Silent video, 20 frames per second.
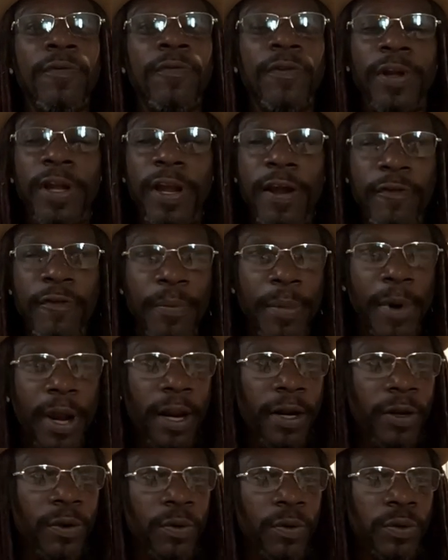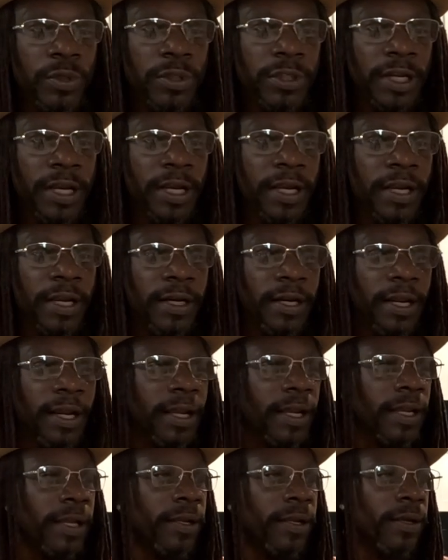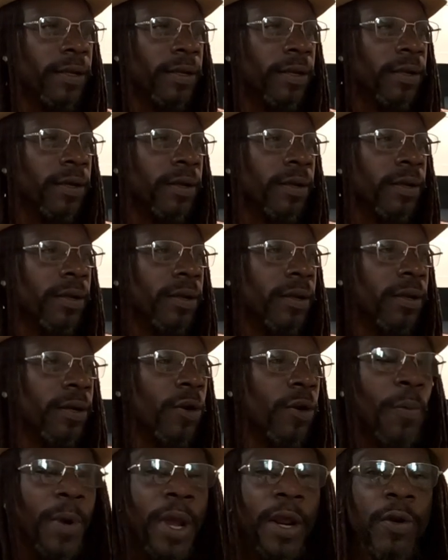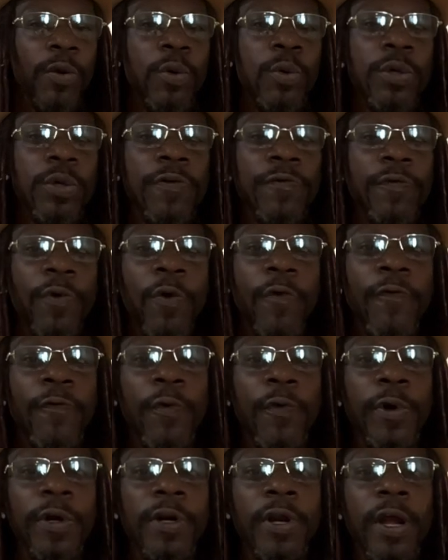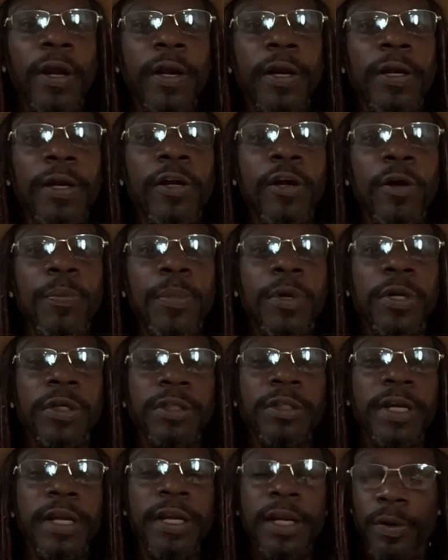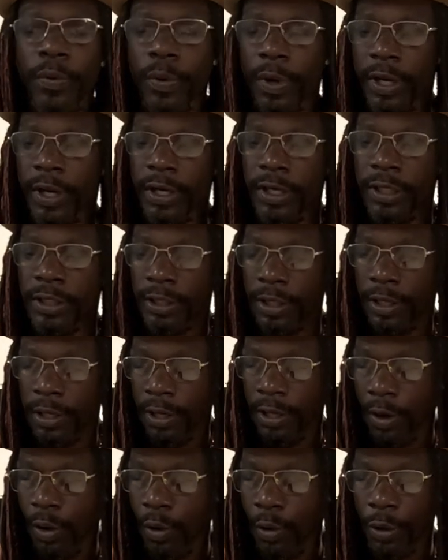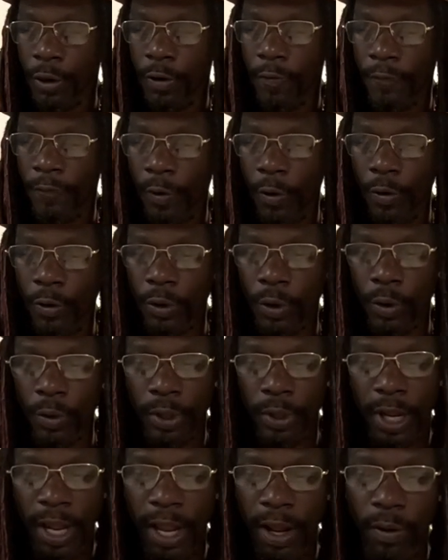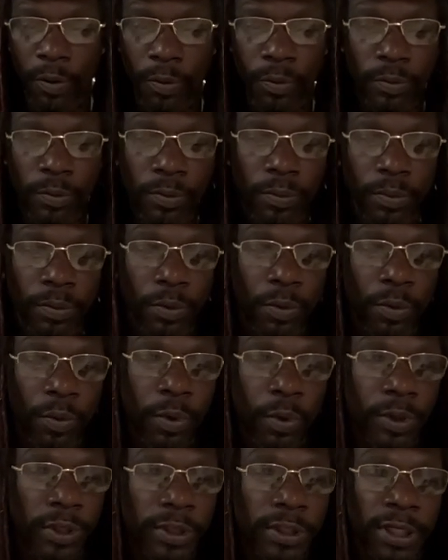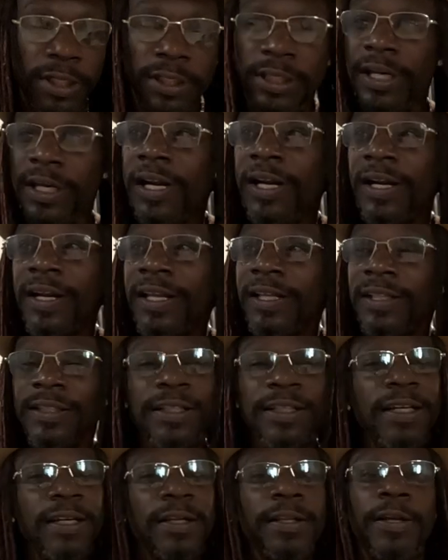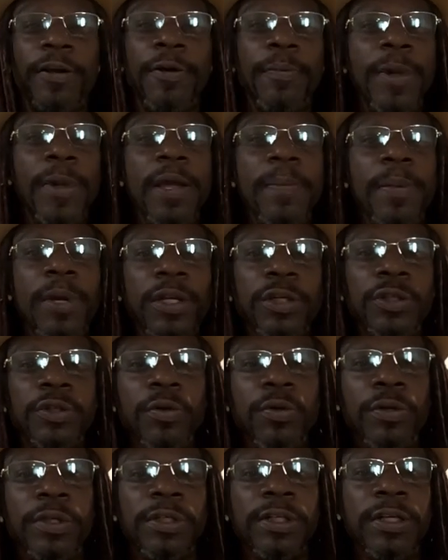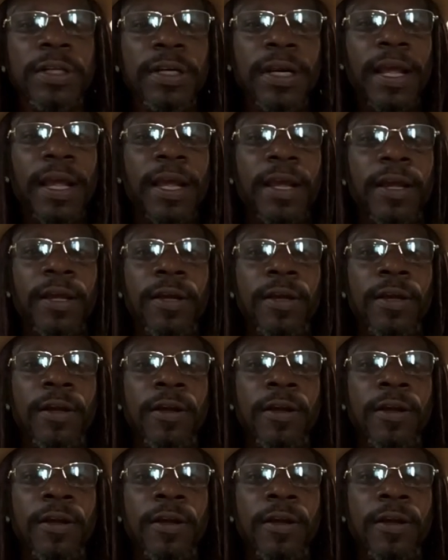For everybody who's saying, hey, no matter who you vote for, they're not going to help us anyways, or your vote don't count, or listen, there may be truth to that.